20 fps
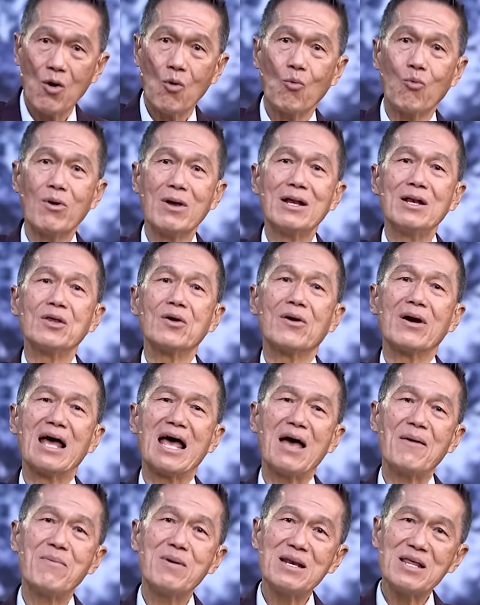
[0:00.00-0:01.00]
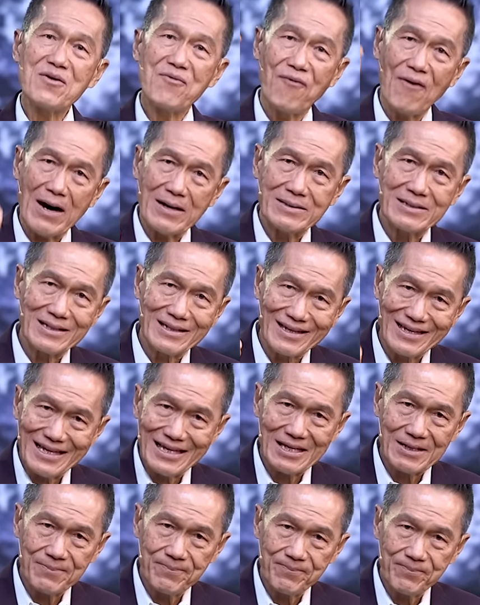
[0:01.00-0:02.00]
will your heavenly Father
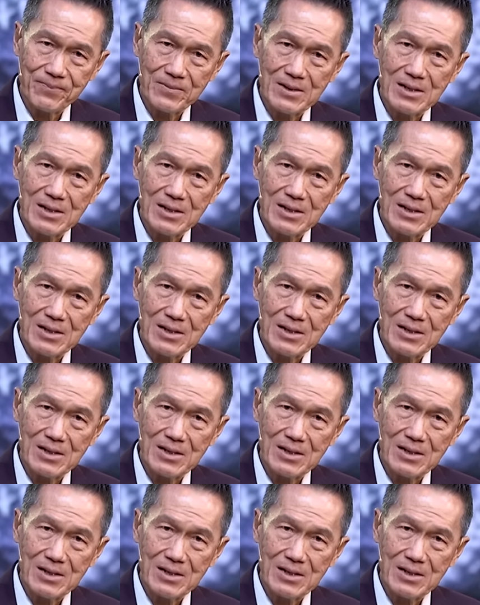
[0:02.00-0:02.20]
give